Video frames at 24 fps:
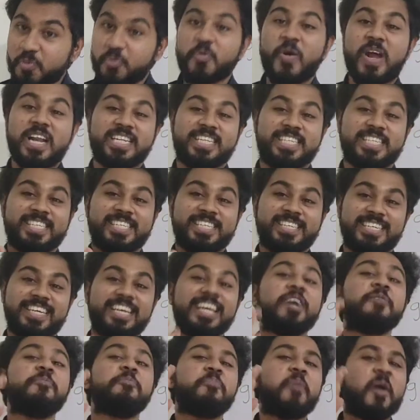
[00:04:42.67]
what?
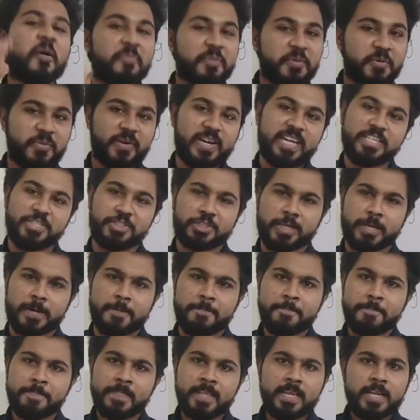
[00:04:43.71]

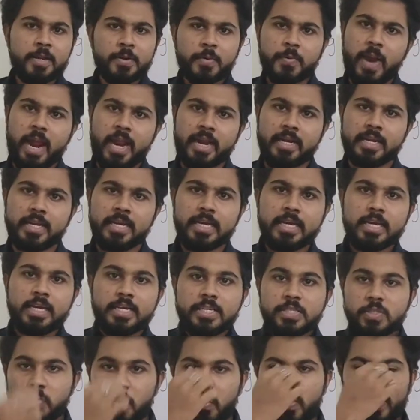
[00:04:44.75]
Population. Right.
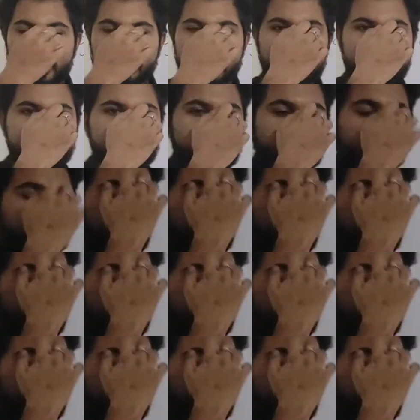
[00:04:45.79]
So what are the